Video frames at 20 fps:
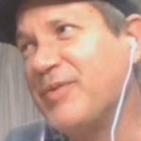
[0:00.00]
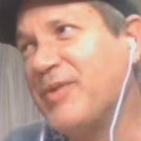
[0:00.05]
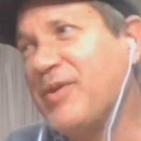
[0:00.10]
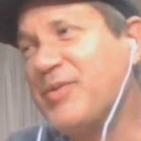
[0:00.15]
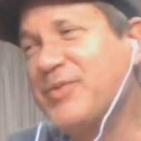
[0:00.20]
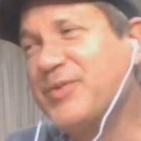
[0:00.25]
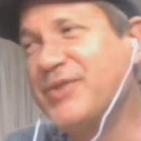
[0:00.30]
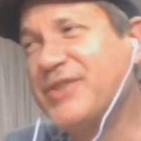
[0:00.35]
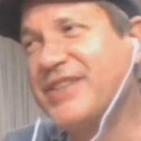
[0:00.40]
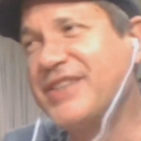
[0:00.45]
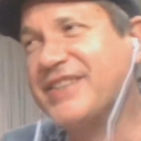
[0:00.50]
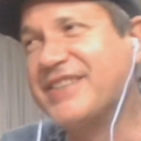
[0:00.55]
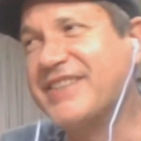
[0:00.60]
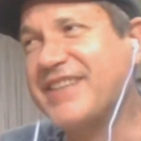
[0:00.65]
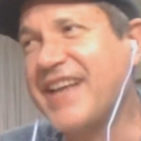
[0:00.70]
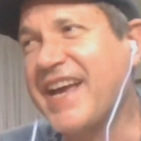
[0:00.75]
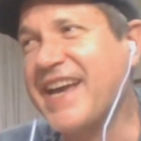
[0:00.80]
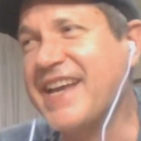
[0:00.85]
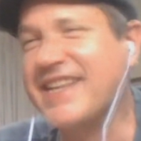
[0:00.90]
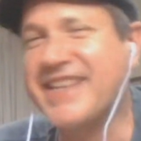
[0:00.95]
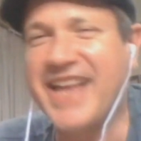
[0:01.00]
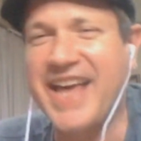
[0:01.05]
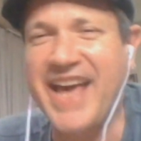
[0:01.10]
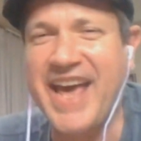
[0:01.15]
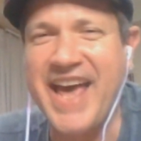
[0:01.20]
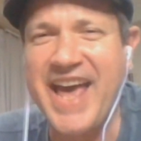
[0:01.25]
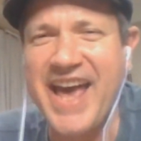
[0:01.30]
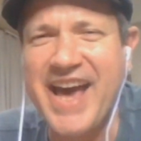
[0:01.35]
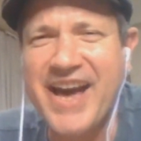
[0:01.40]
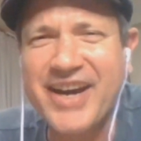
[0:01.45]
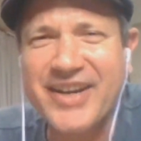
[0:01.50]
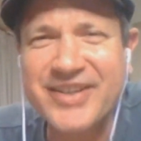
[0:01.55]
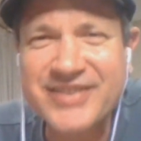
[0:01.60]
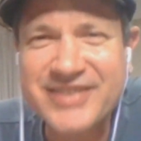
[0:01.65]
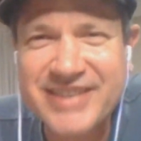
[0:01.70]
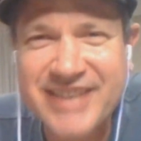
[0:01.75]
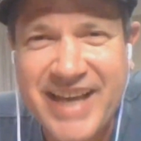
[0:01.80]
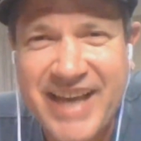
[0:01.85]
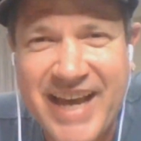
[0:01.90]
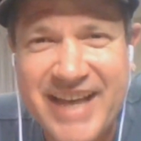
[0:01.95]
Why would you stay in that
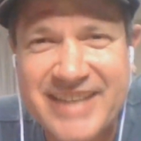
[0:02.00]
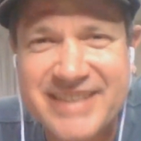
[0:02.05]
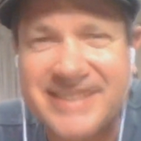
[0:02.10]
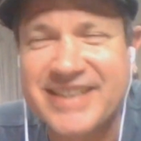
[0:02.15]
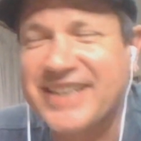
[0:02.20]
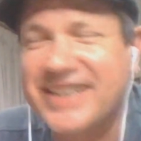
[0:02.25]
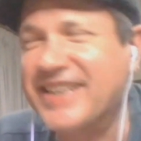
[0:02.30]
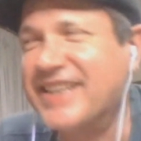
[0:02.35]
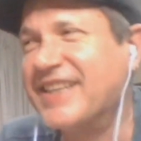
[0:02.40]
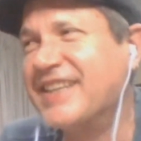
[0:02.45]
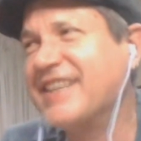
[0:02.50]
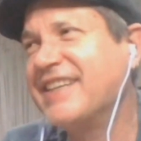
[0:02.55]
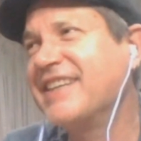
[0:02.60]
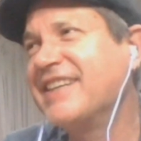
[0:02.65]
house, Cassie?